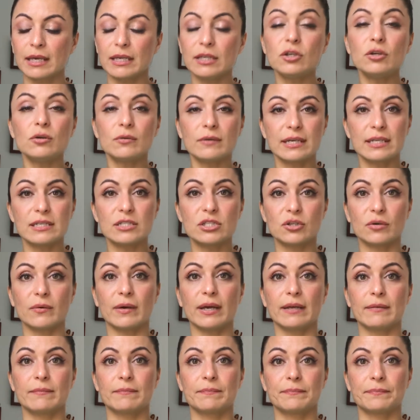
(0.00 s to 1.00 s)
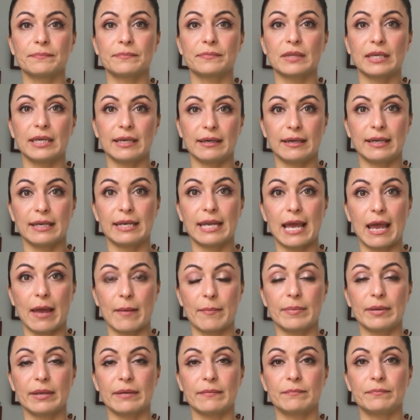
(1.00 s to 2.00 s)
you can do it. It can
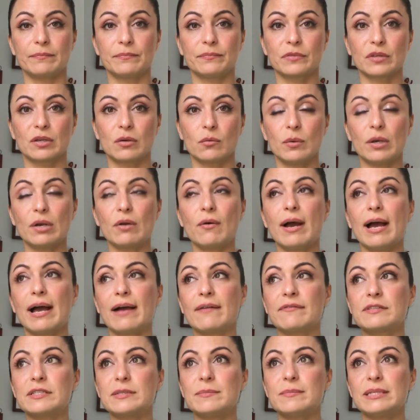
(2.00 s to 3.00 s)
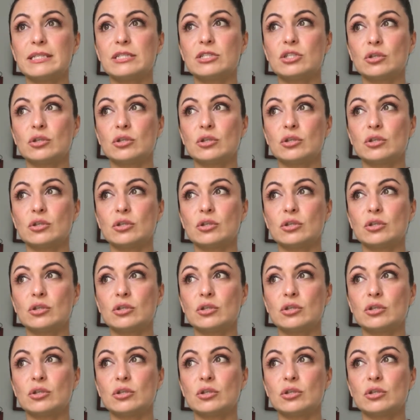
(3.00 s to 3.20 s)
happen. We don't have to be